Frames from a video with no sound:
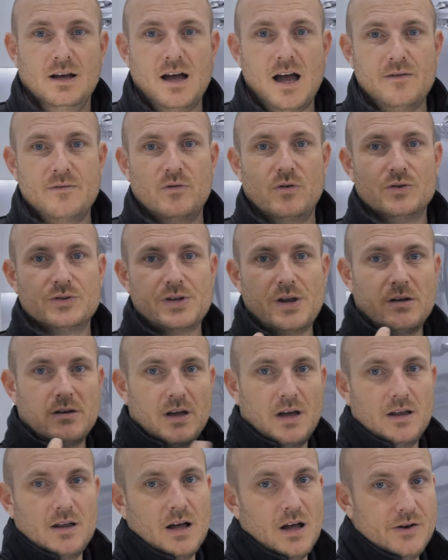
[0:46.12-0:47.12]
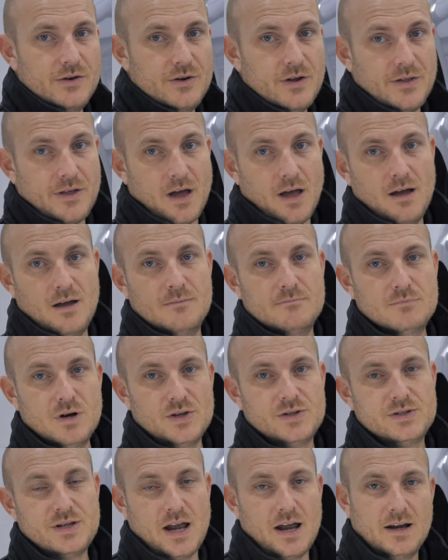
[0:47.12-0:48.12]
and we'll also get another
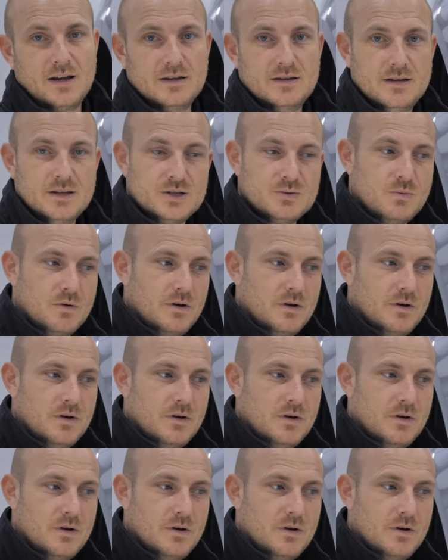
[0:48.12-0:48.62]
Mustang, this